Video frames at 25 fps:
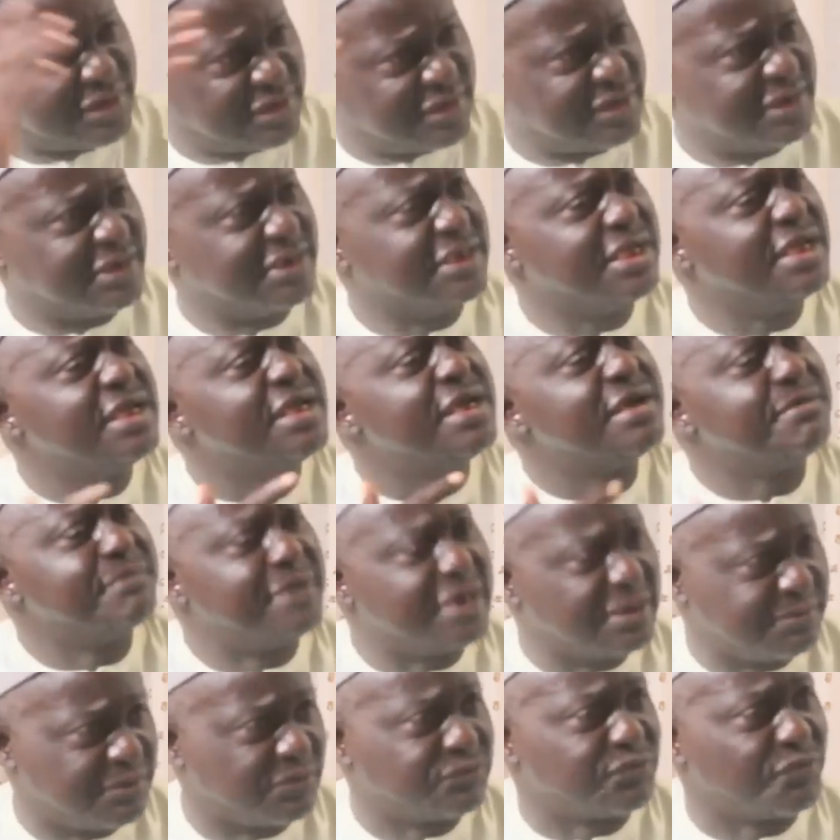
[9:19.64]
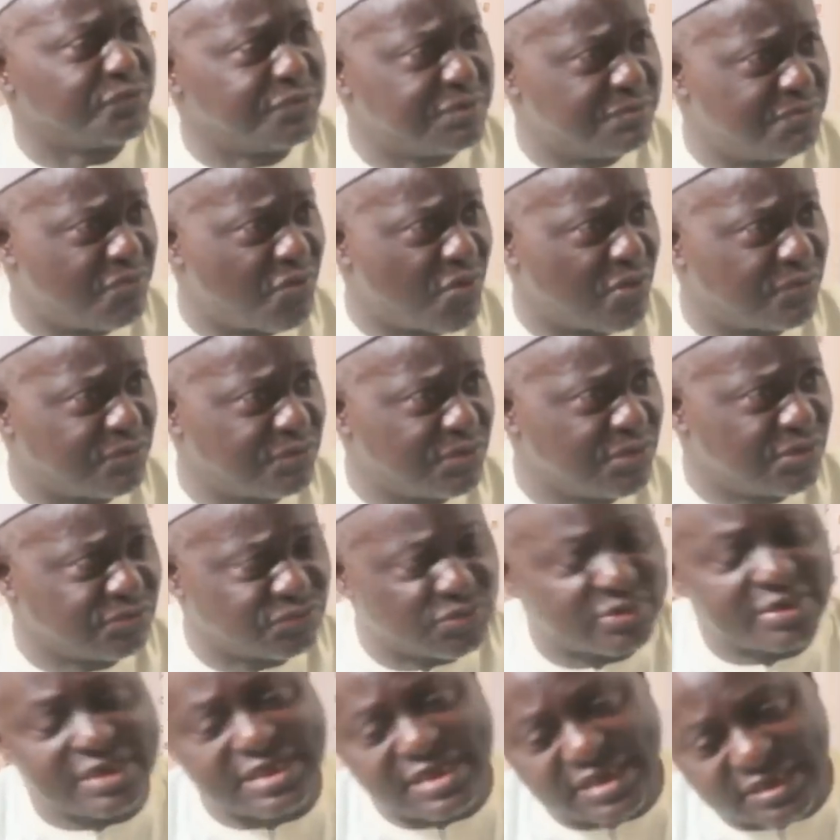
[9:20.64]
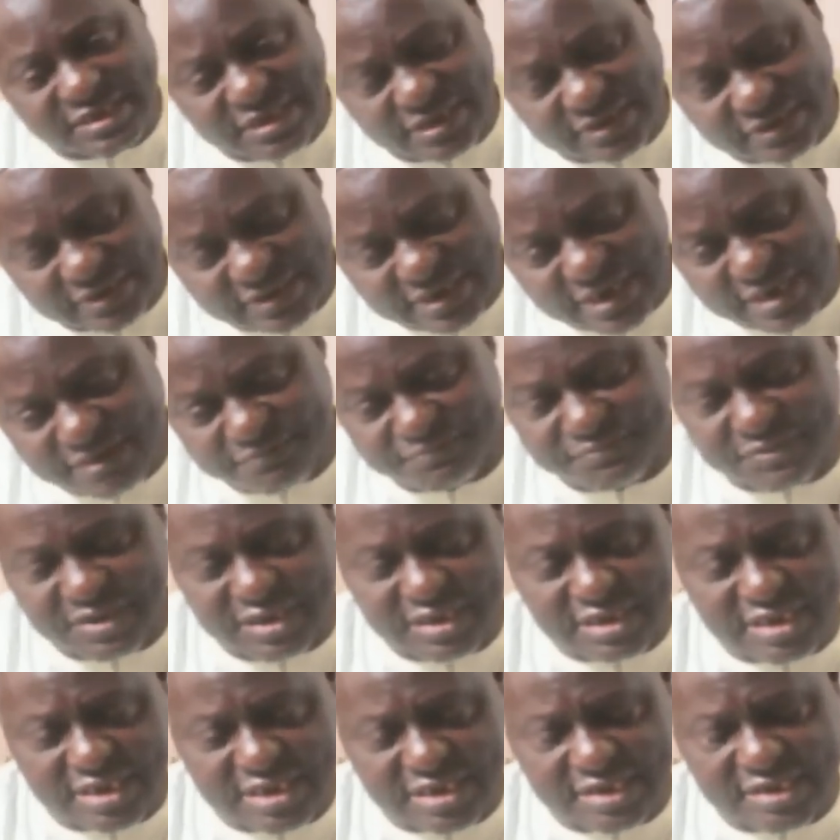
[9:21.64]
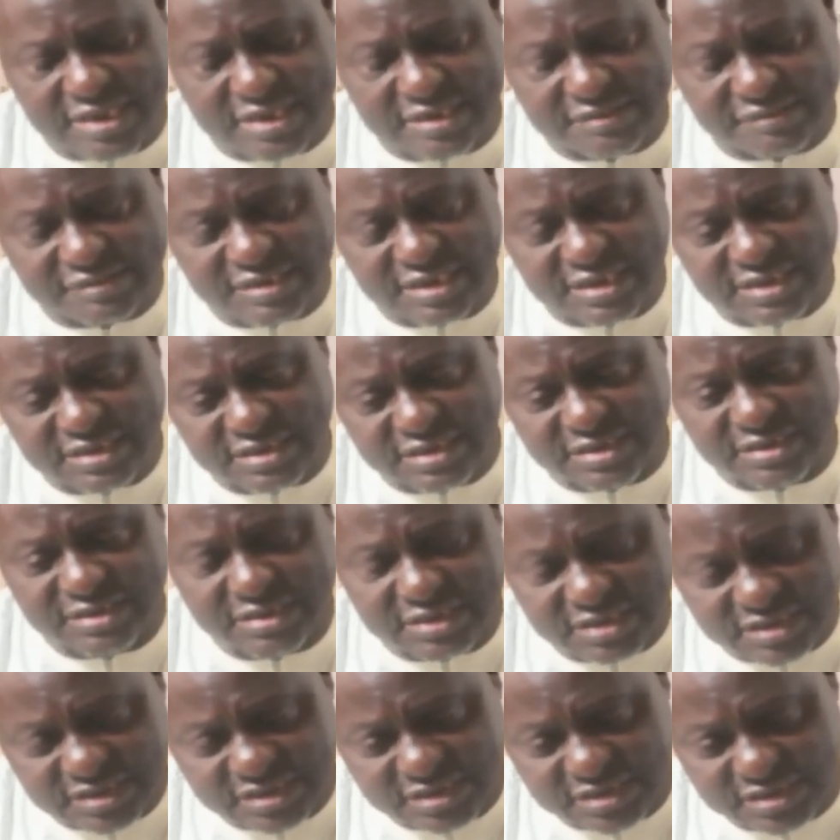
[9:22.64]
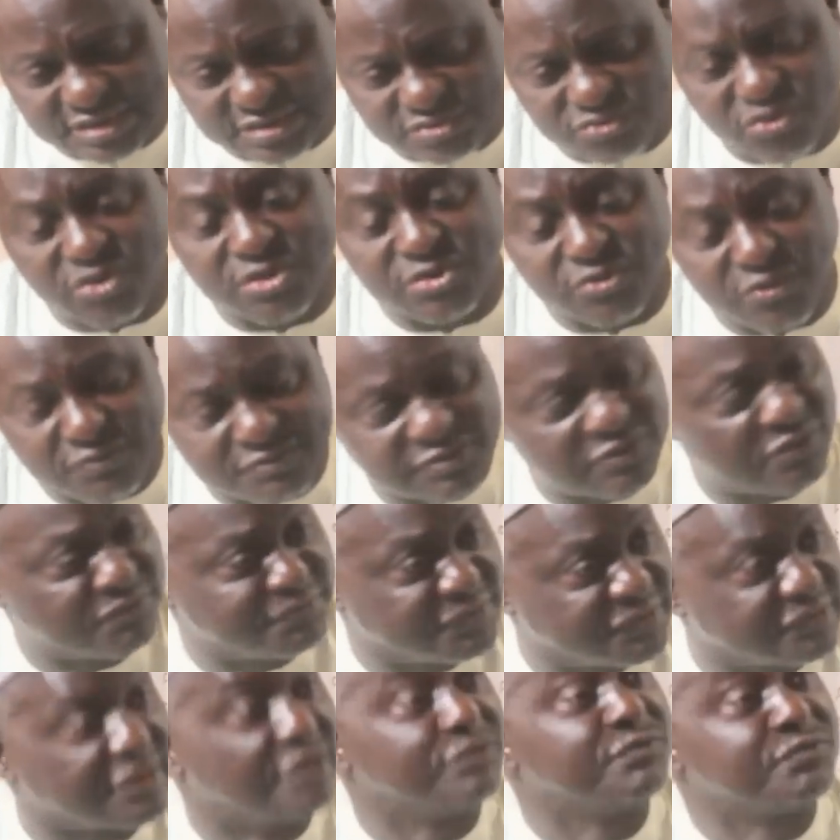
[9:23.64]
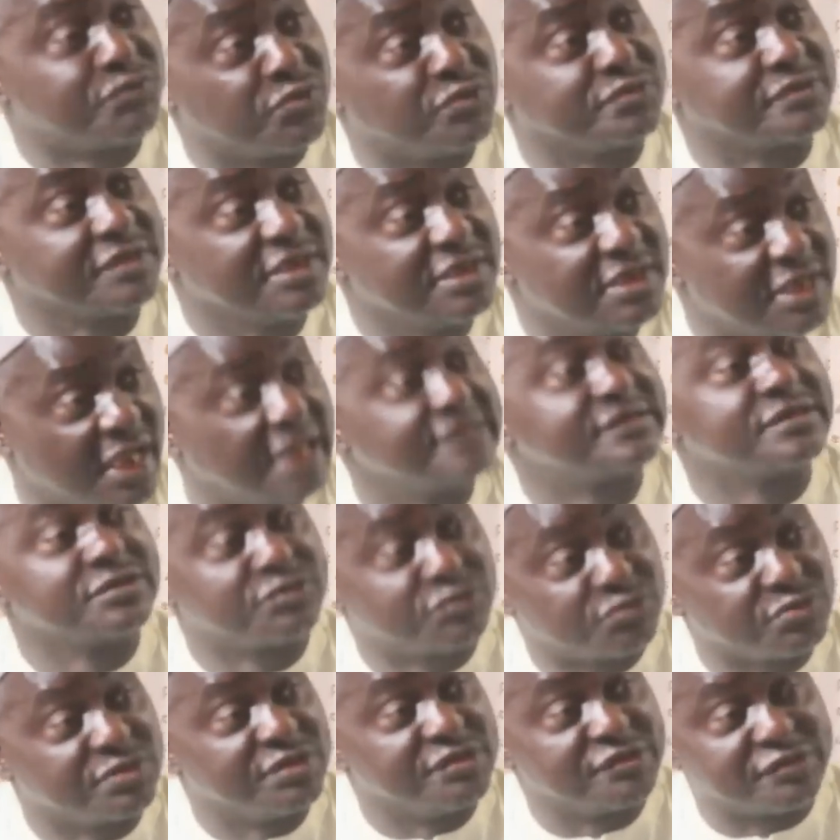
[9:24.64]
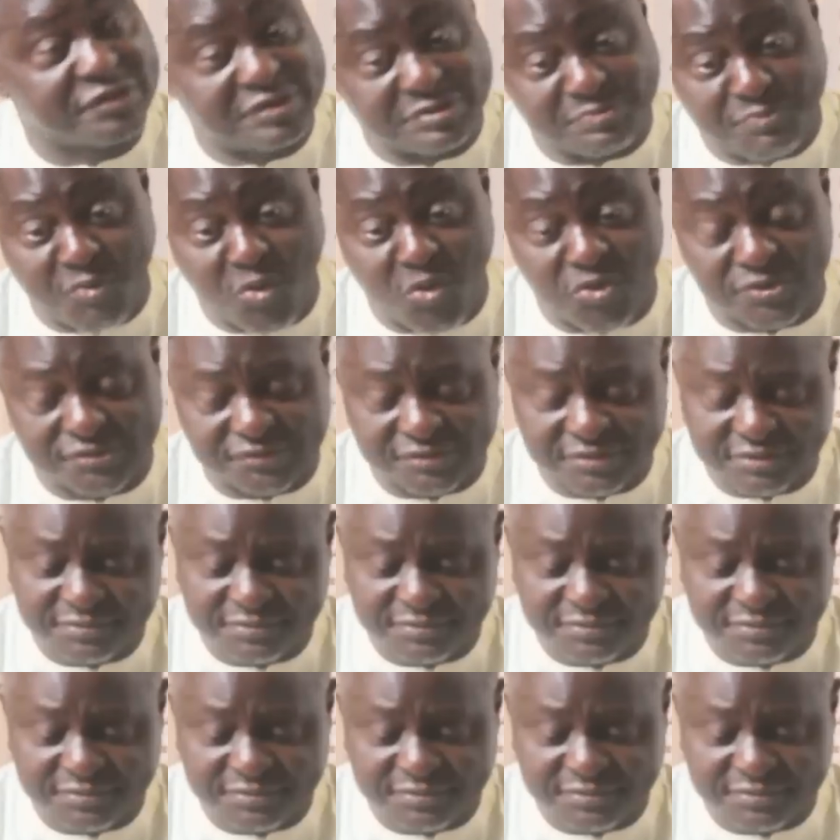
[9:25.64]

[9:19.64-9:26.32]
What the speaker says: in the management of the board. So that they can have a say in the running of the office and of course access to these reports.